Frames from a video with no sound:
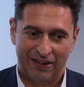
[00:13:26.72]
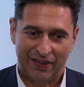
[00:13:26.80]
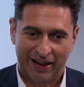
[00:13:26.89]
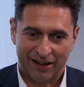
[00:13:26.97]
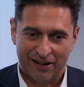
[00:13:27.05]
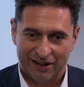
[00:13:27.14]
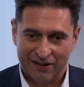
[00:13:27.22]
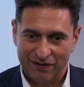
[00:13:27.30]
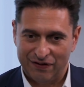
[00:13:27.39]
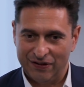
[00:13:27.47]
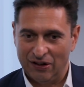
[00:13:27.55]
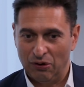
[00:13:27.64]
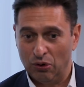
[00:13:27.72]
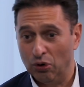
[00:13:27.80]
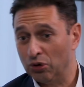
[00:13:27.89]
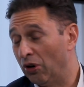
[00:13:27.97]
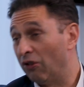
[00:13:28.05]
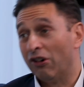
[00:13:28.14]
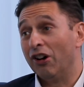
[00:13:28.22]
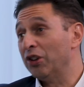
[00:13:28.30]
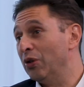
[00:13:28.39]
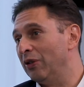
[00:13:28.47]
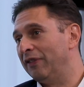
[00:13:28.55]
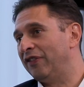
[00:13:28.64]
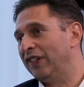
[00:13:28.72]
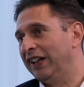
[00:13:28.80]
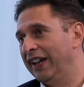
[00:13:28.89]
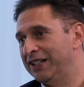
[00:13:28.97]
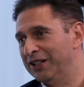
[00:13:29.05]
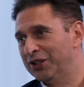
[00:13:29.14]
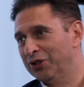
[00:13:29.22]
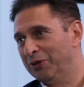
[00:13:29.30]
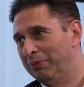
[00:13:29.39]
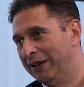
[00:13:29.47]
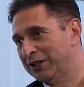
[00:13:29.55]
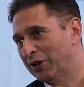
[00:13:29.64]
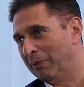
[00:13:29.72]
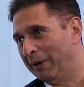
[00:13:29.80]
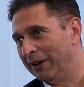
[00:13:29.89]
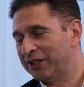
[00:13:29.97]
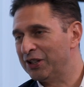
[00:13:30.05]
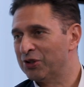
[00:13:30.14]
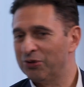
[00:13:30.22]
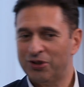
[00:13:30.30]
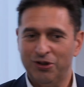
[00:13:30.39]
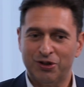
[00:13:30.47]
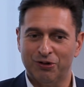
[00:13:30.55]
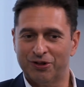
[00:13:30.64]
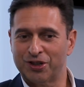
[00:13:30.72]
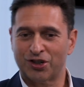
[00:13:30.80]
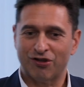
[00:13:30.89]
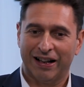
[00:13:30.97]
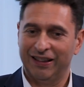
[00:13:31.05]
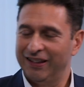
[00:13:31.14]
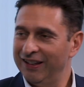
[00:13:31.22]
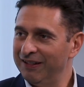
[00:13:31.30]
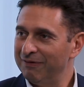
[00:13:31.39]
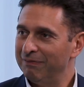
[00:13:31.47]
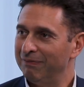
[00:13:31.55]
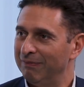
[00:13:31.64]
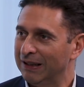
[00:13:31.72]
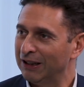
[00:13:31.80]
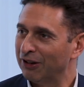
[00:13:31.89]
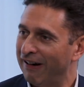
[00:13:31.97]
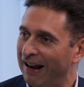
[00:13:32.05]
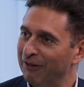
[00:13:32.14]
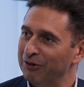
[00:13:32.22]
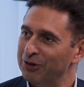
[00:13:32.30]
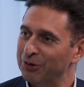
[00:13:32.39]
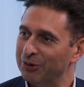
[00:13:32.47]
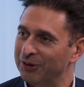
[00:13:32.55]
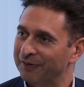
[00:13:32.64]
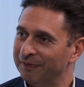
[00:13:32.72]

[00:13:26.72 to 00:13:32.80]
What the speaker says: that kind of, or are you affiliated to political parties, or do you sort of straddle a middle ground? Or